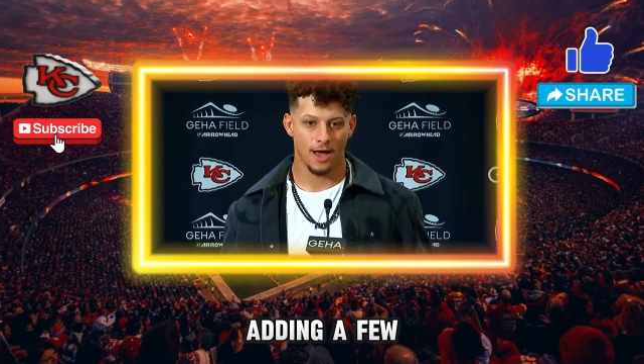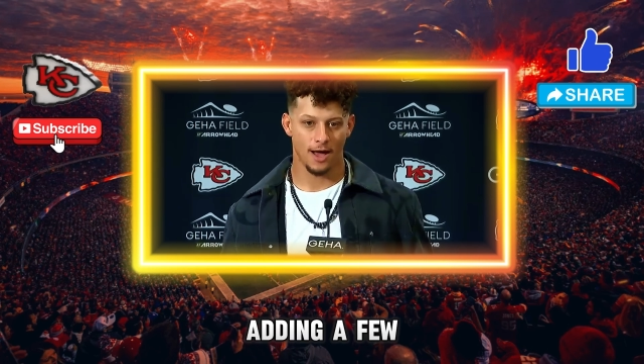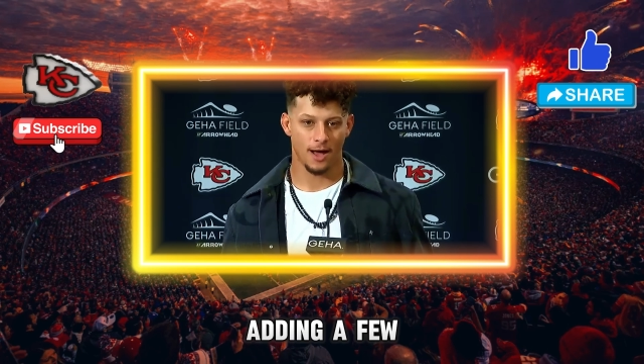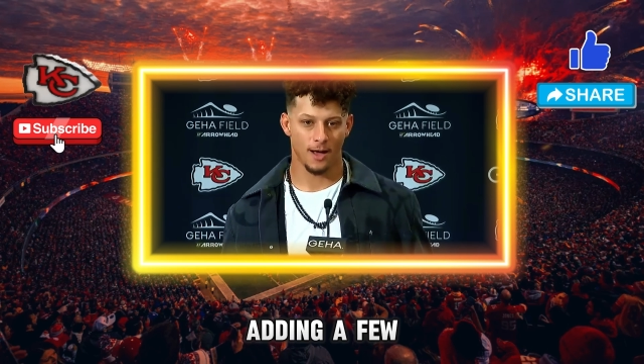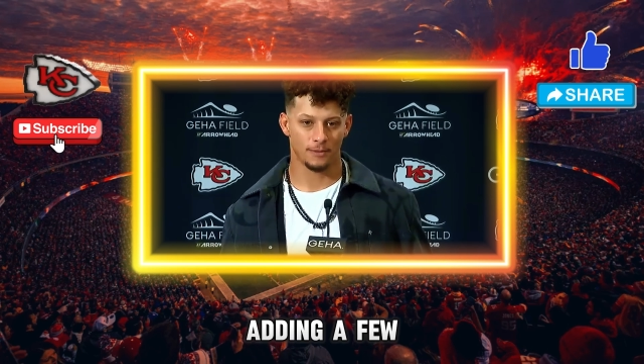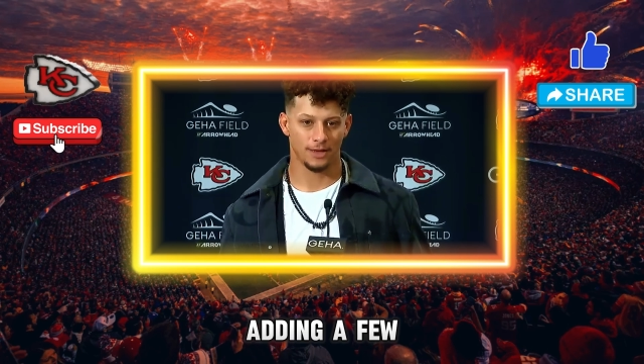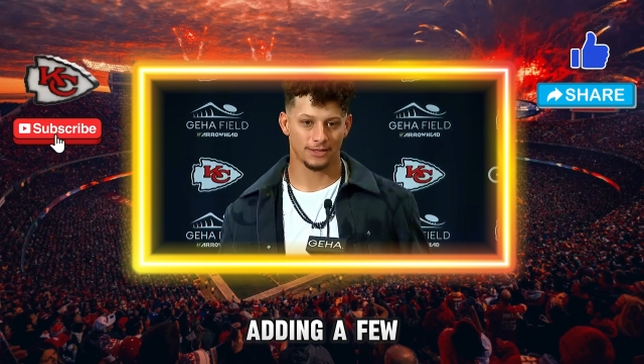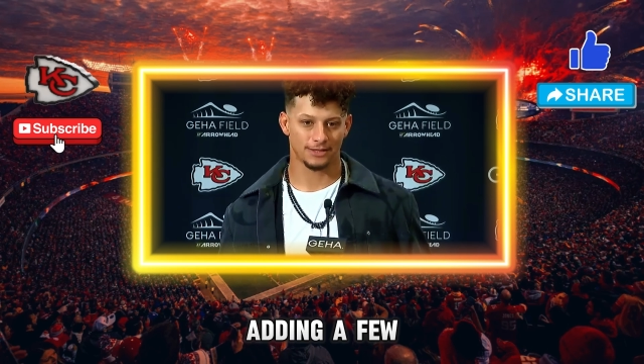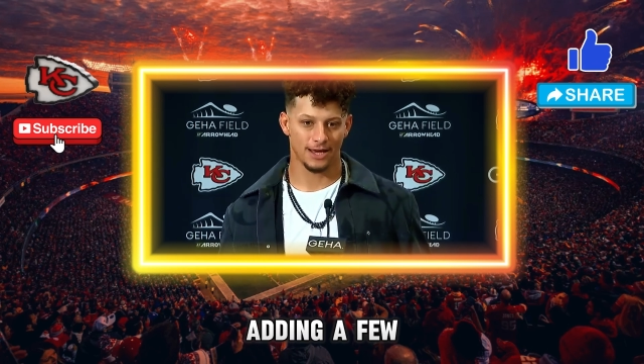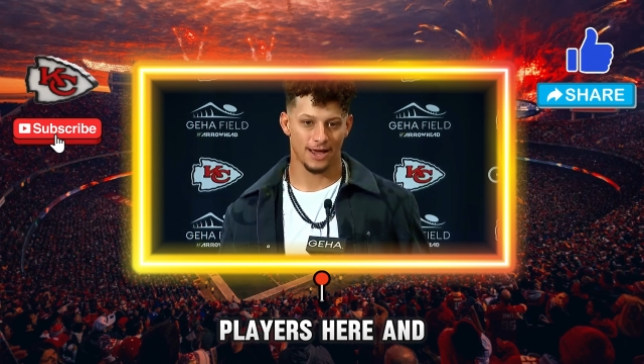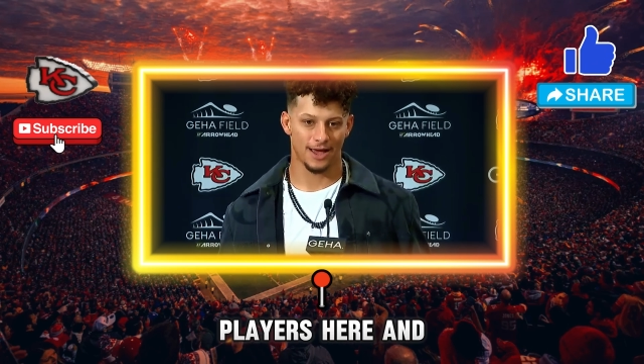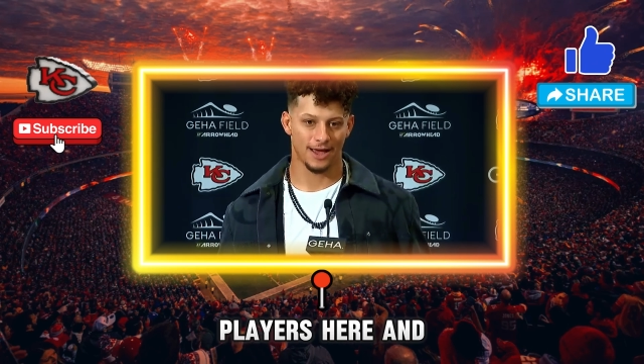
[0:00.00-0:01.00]
adding a few
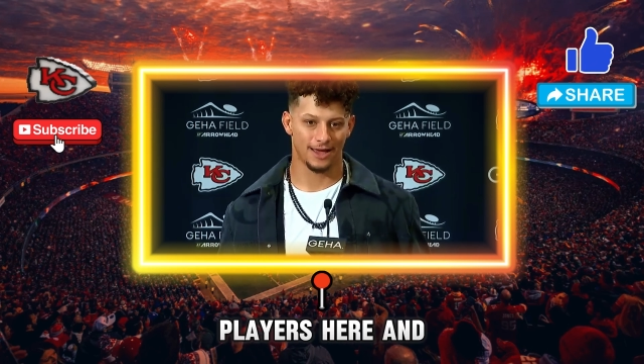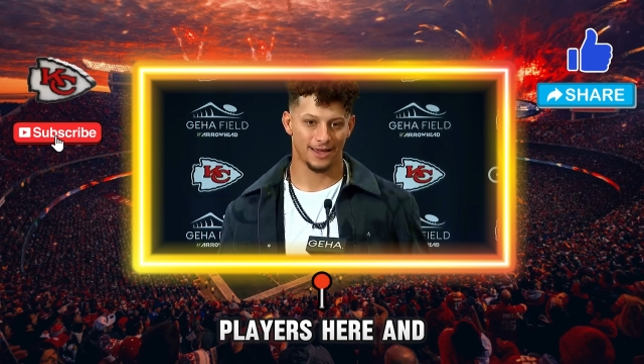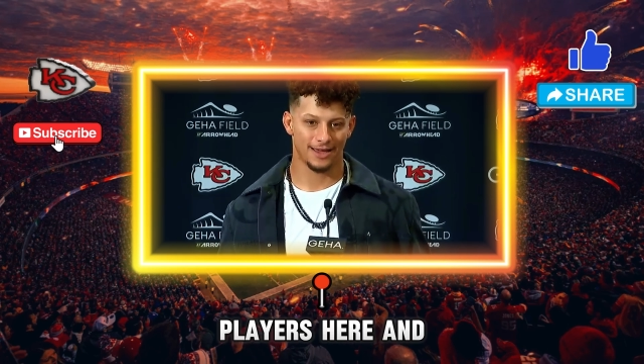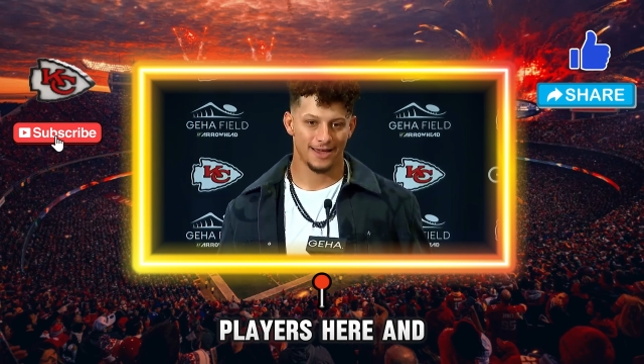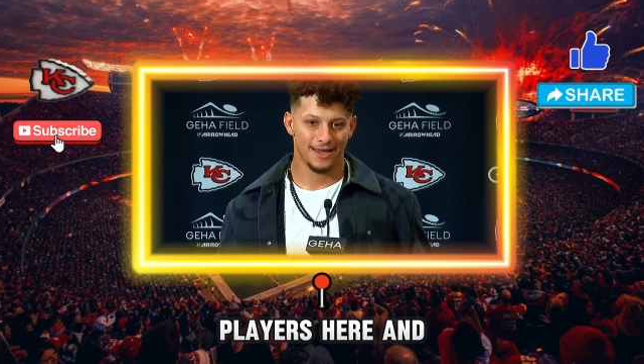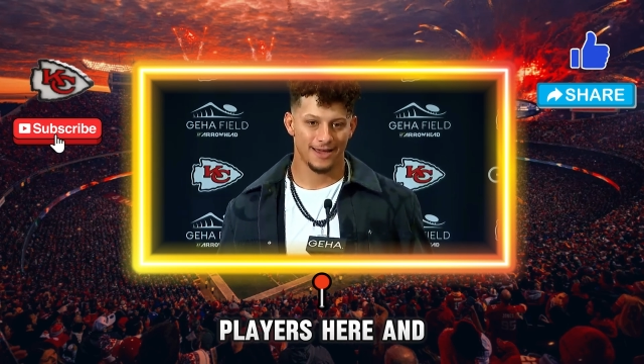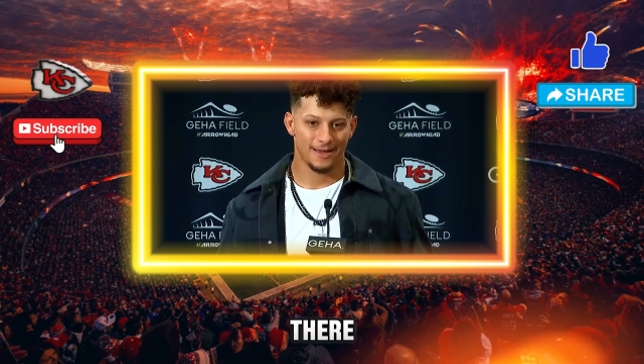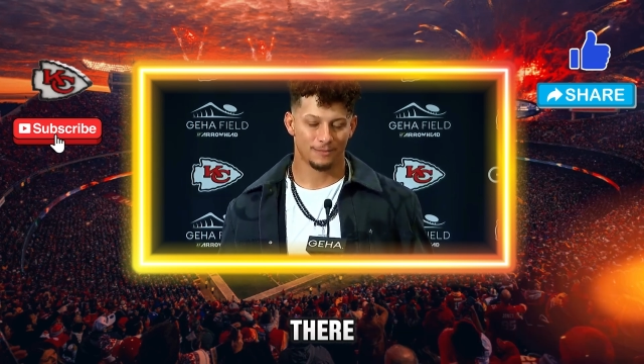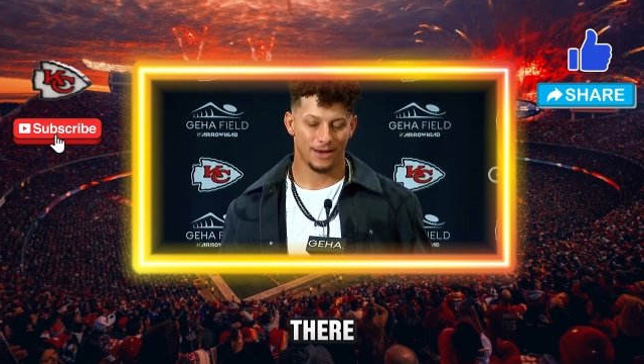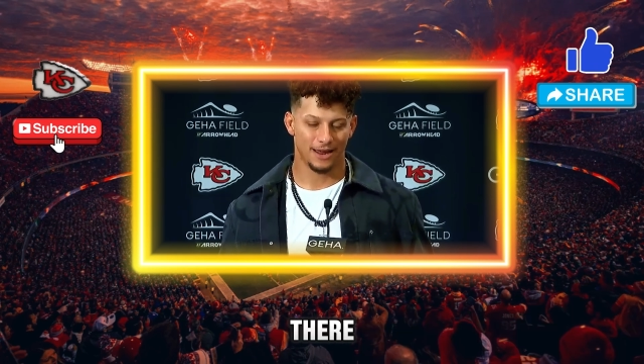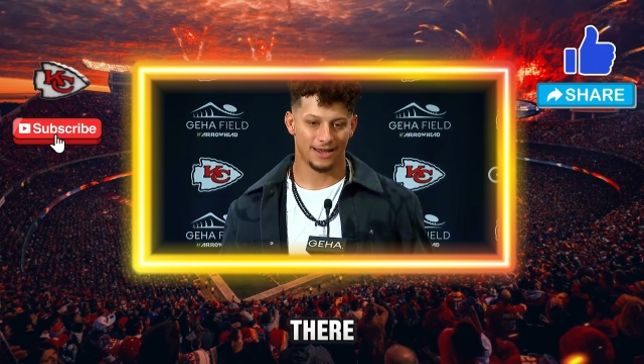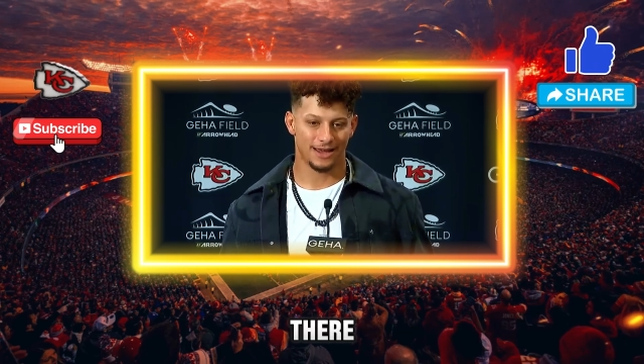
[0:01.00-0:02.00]
players here and
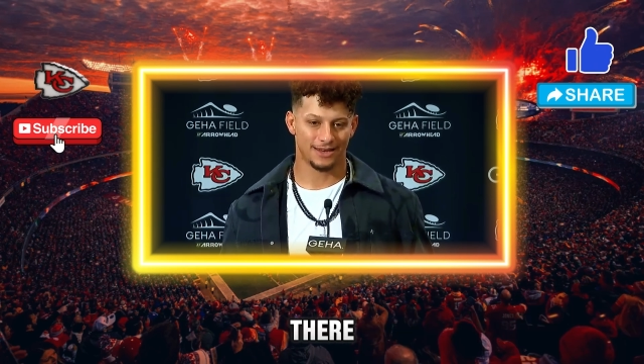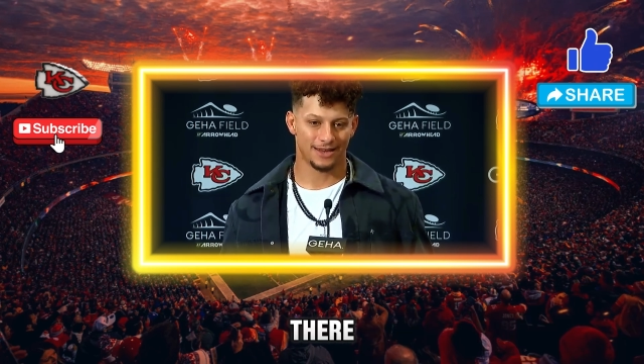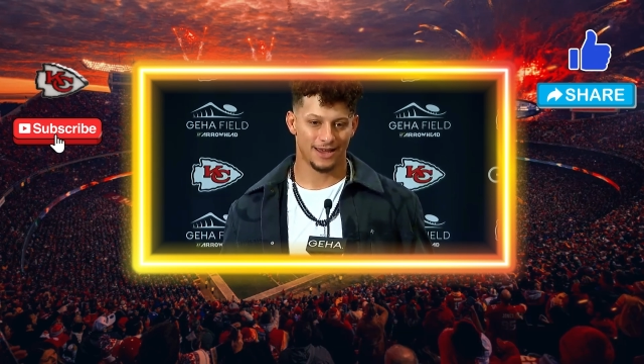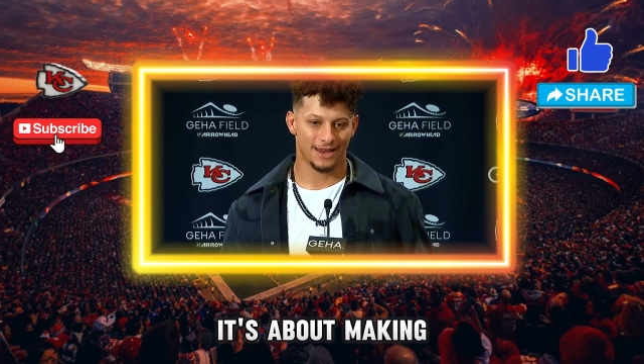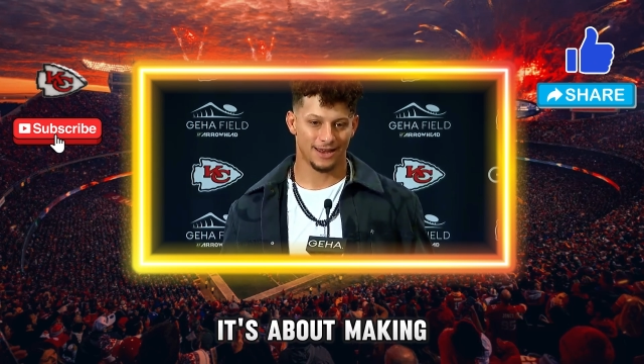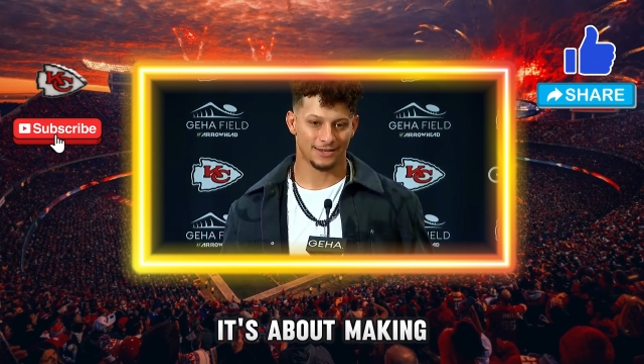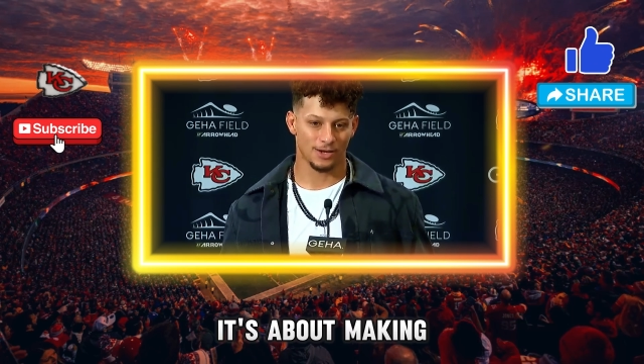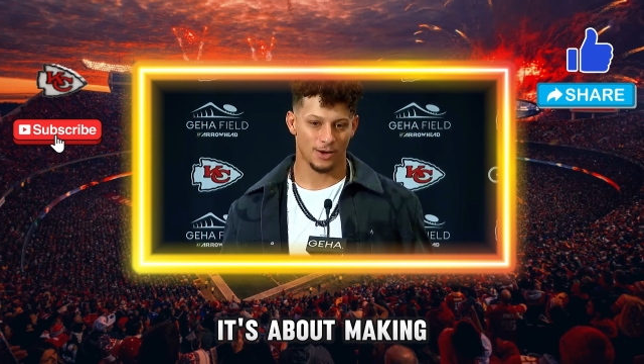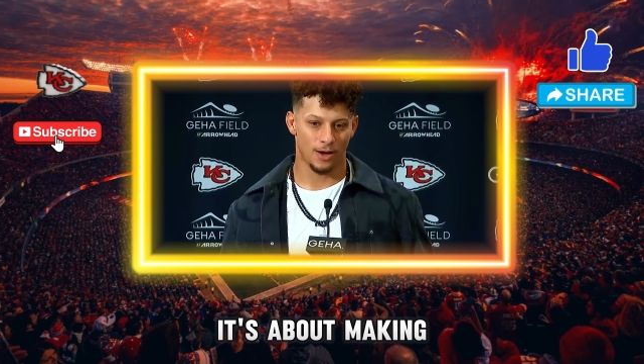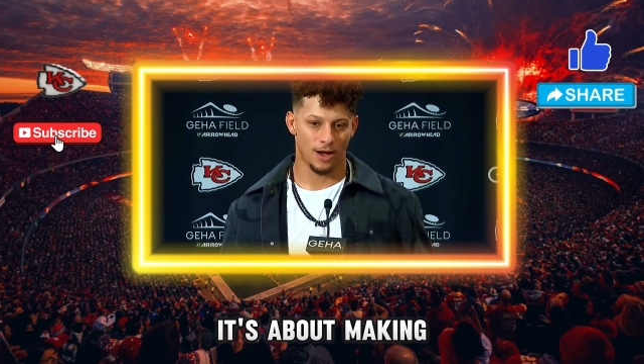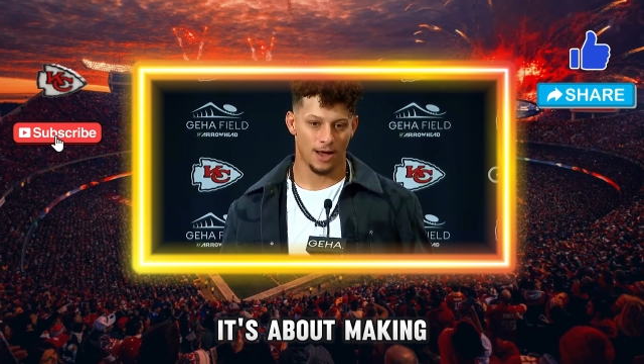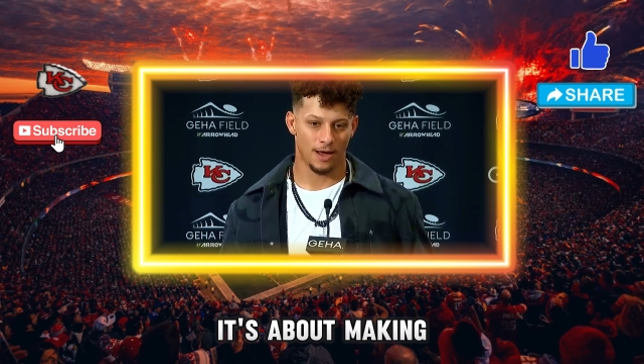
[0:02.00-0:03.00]
there. It's
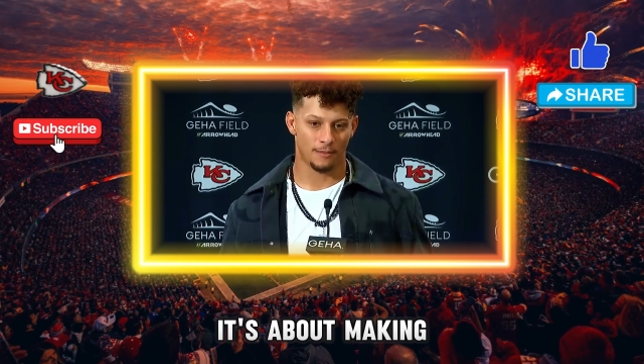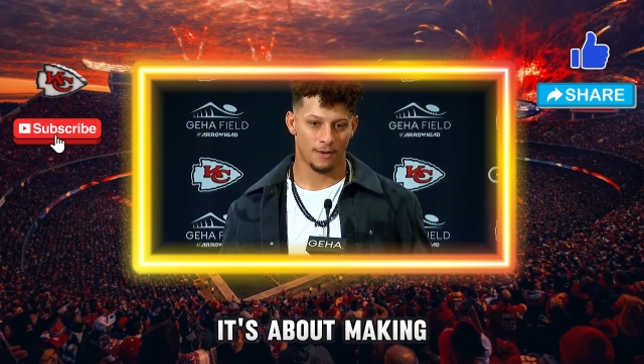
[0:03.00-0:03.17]
about making